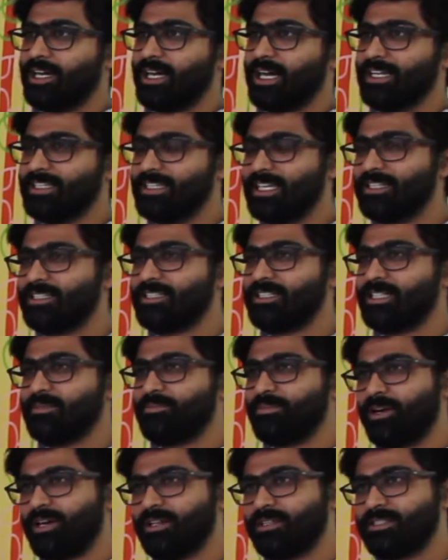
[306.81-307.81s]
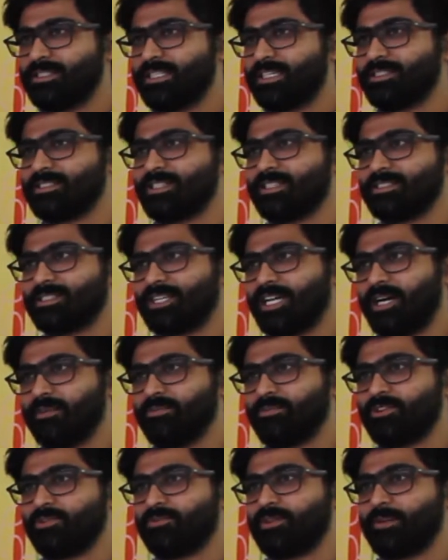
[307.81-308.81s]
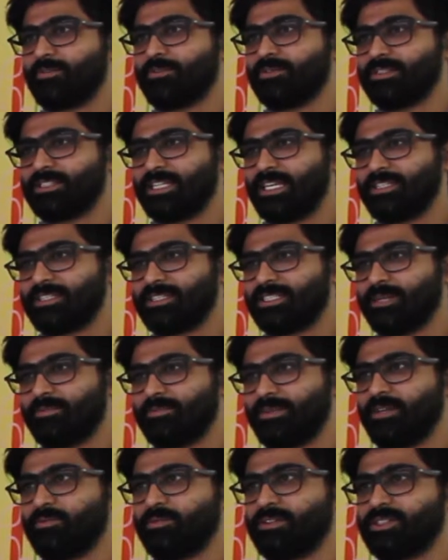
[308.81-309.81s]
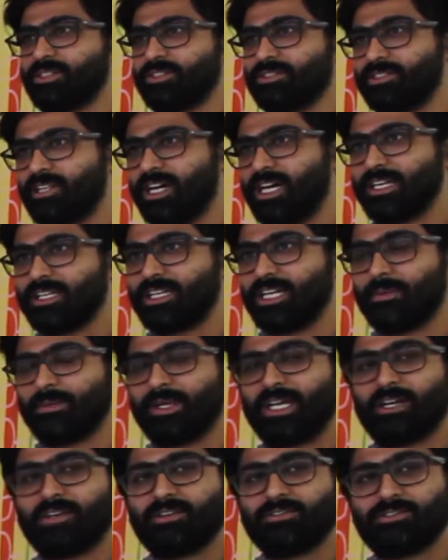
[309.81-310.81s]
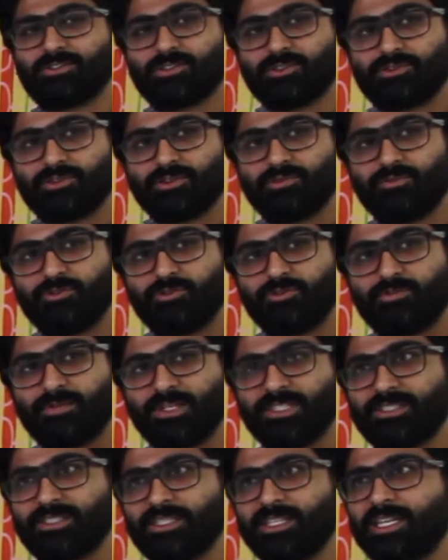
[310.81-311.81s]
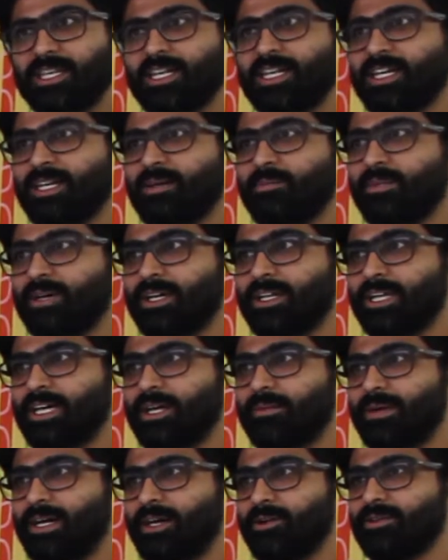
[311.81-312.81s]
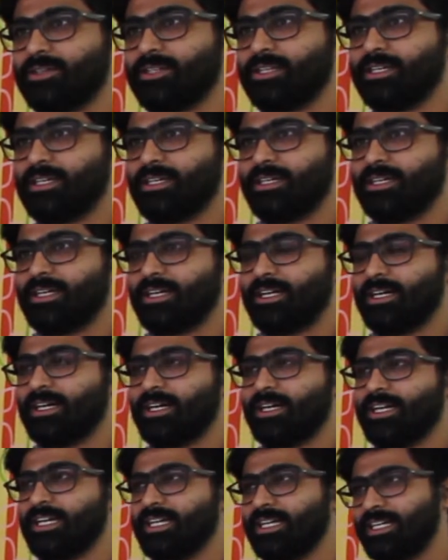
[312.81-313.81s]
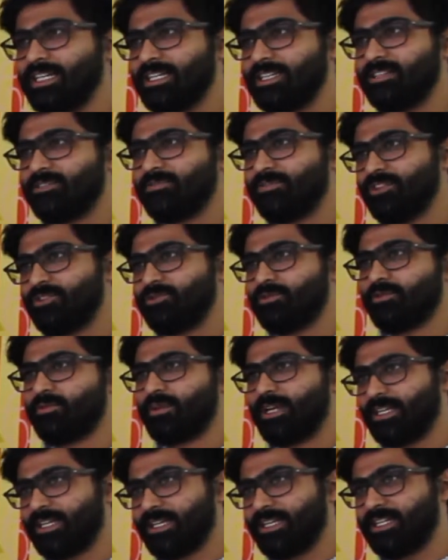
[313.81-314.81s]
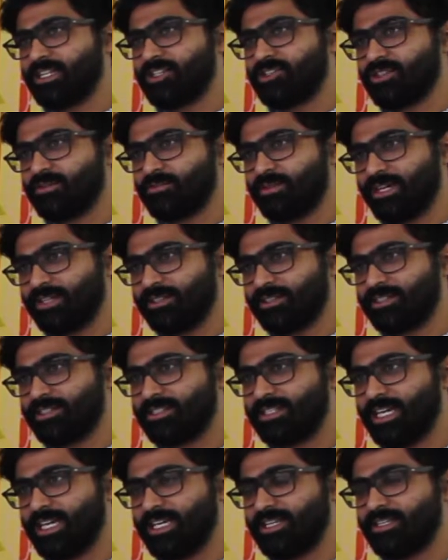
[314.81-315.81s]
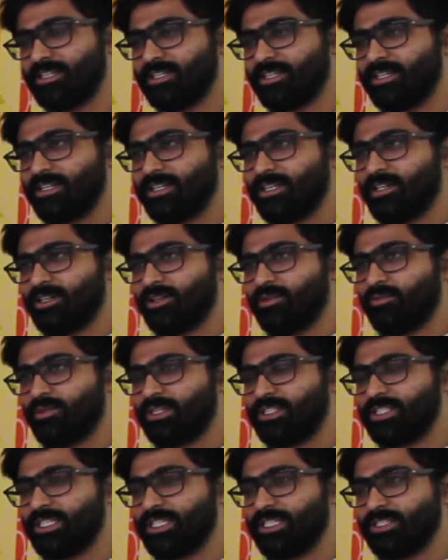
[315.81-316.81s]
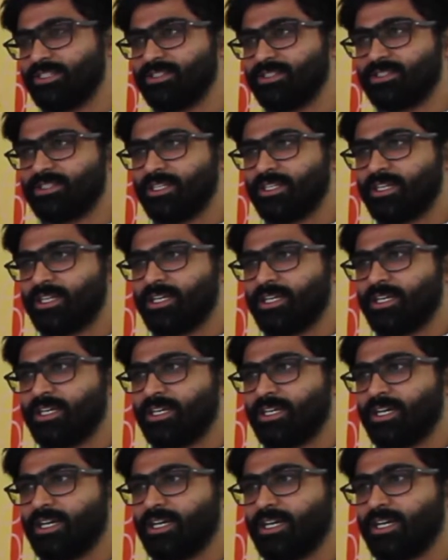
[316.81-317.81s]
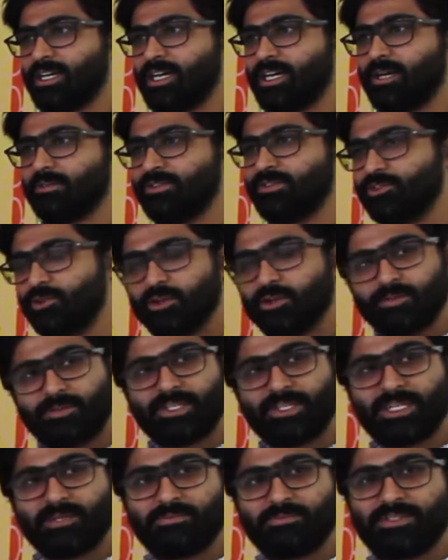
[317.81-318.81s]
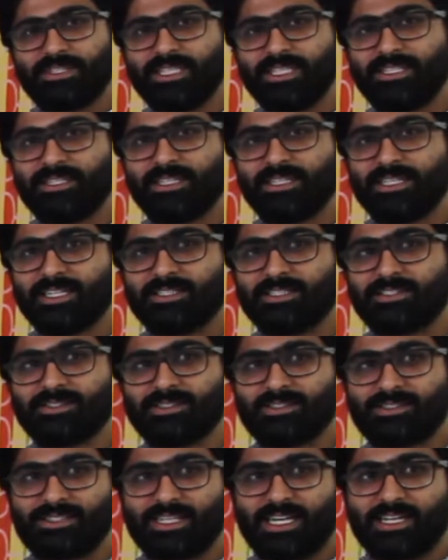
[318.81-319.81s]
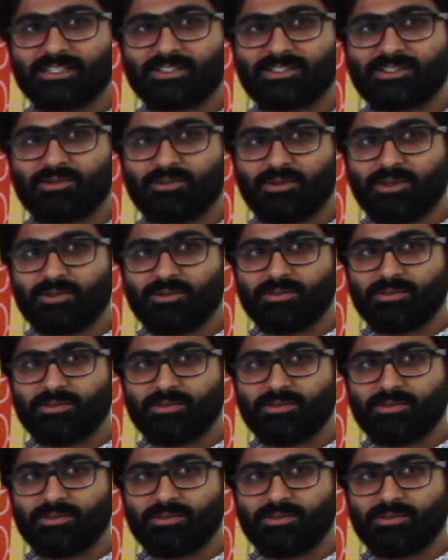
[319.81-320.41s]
identity politics has come to represent something which is not coming out of social movements, but about individual recognition by the state, which is absorbed completely into the status quo.